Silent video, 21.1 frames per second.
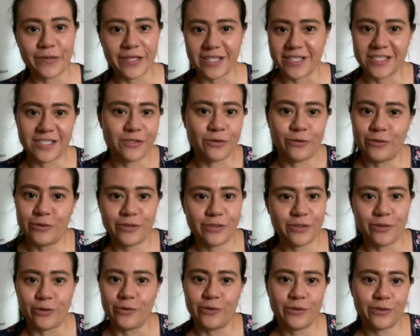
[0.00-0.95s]
They just don't
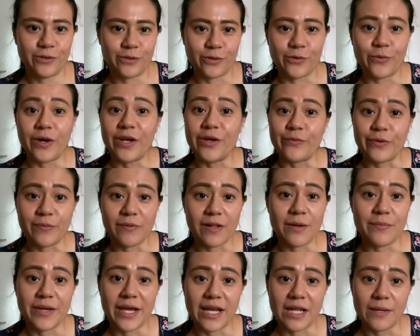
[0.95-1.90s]
want to reply
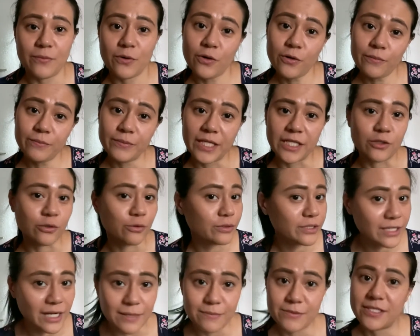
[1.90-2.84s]
me anymore. They don't
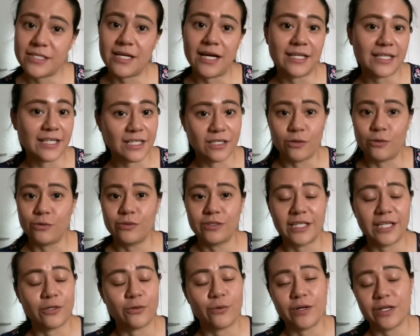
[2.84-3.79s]
type start. They
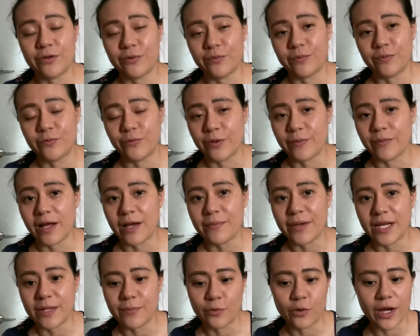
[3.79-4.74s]
don't want to reply me
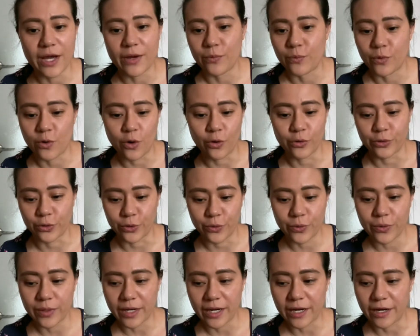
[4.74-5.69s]
anymore. Although
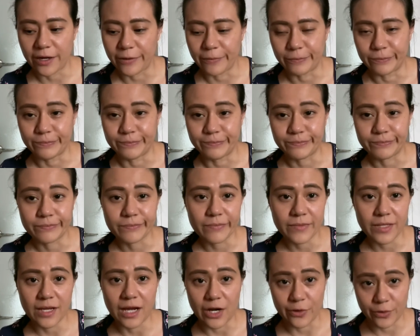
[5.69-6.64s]

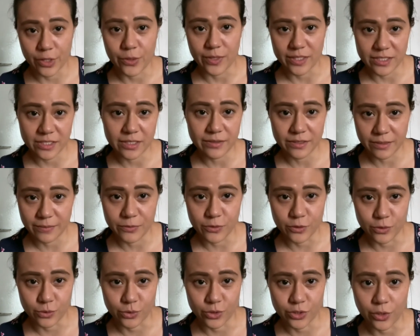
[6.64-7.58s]
I requested them to
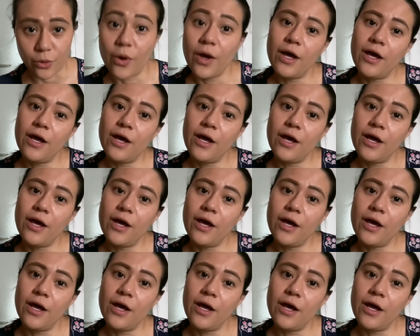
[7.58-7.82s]
do so.